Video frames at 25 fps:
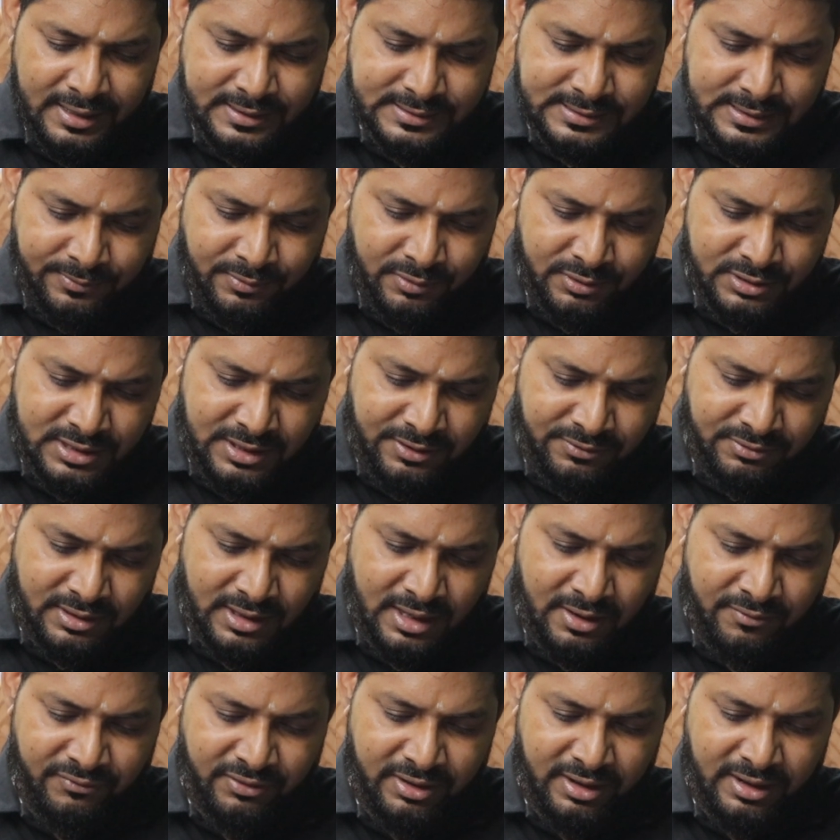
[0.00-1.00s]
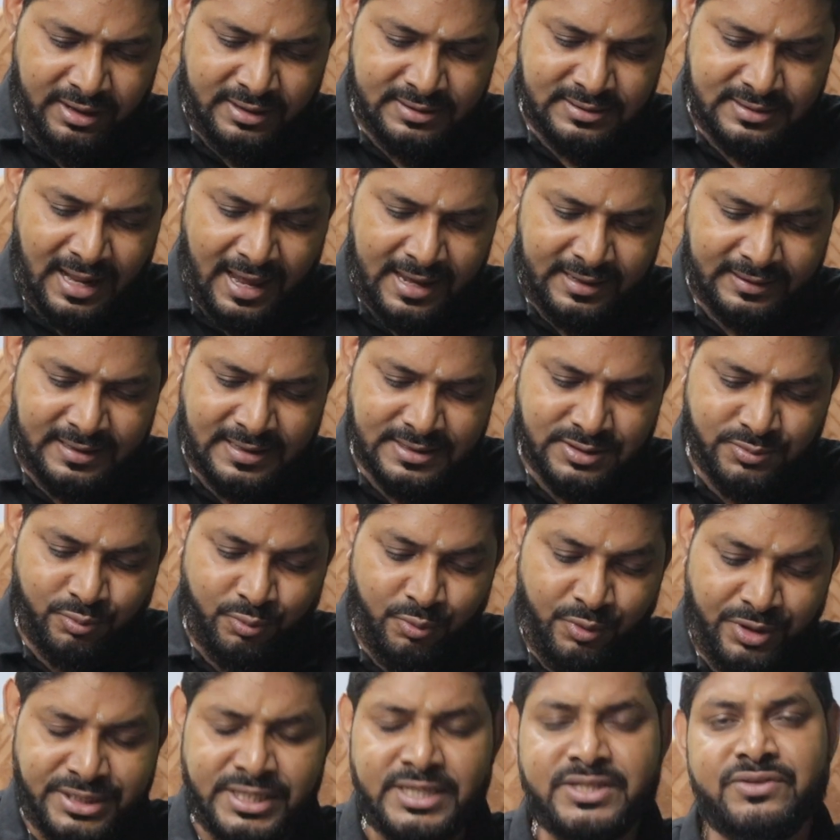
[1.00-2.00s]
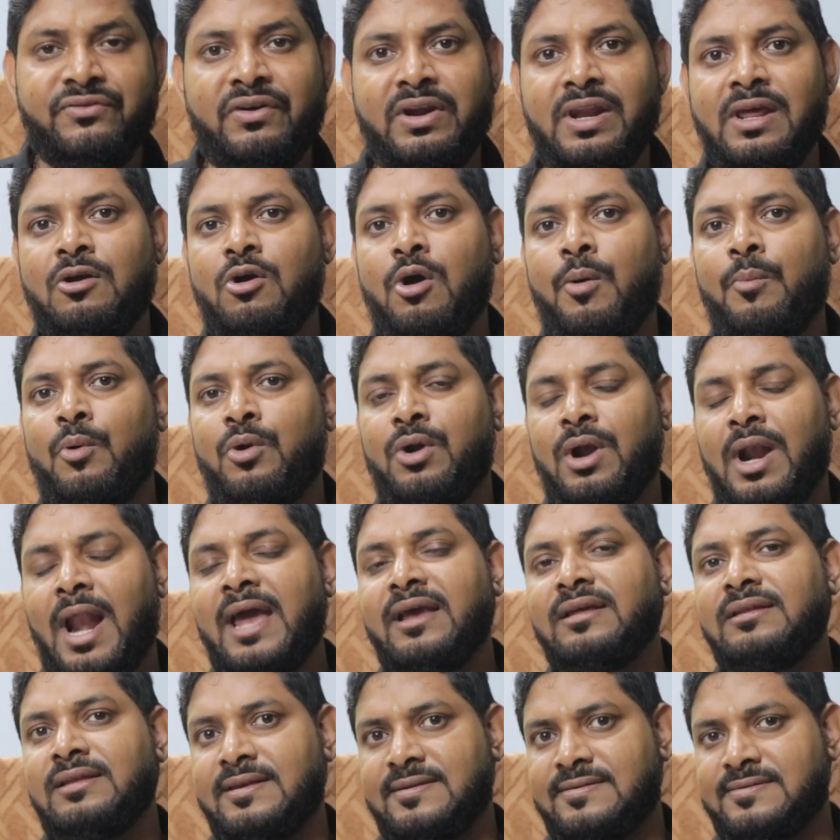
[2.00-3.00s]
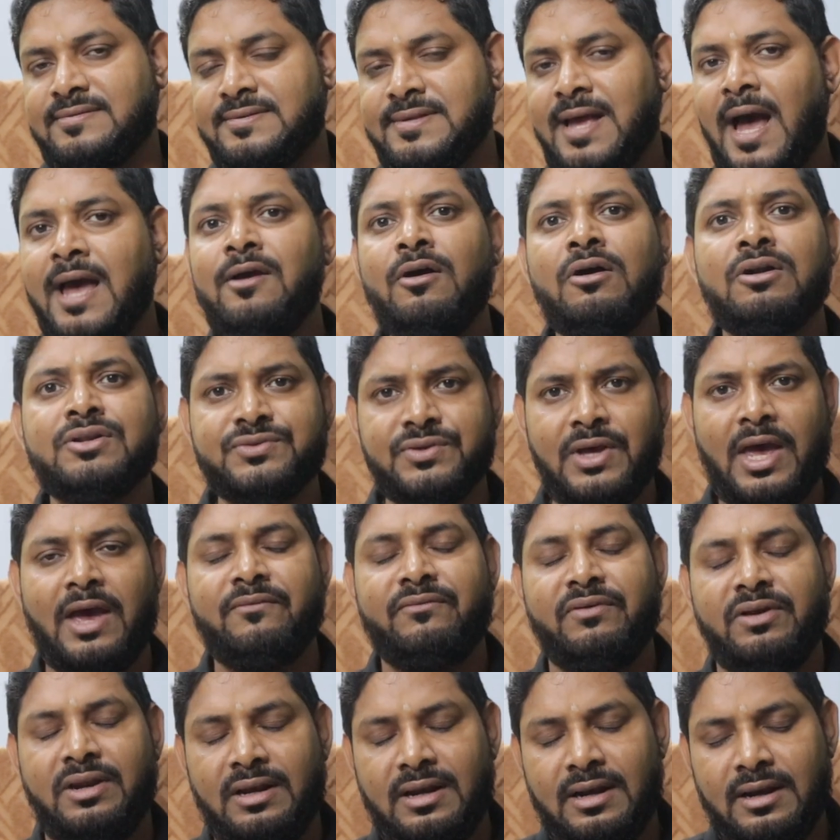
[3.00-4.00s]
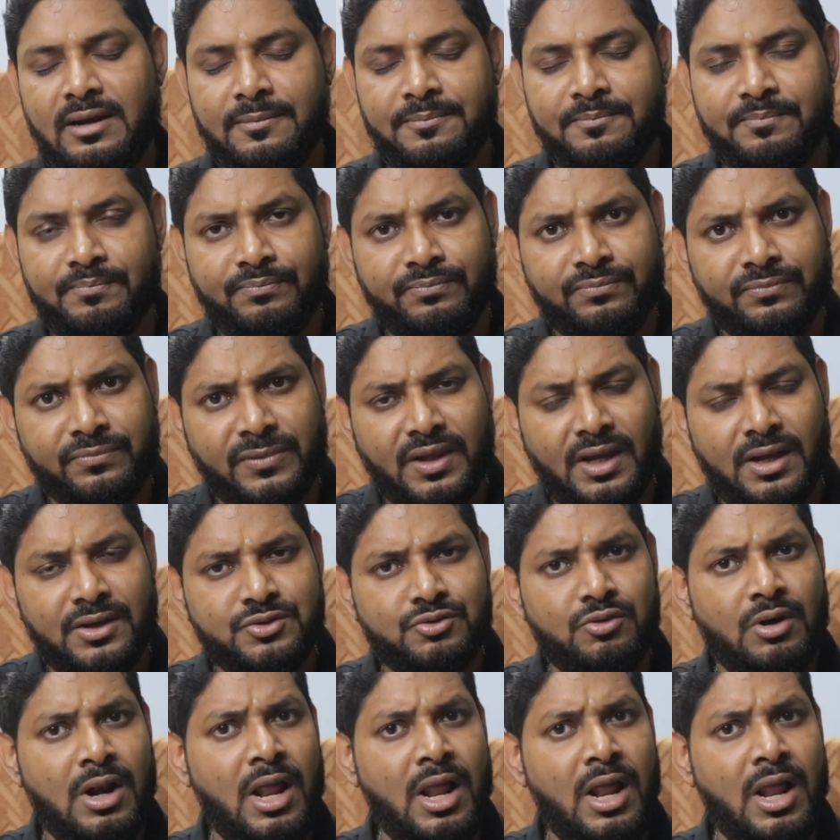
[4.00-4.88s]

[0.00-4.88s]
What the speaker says: suppose if the V is like this, which is very common, like this, I also have it. So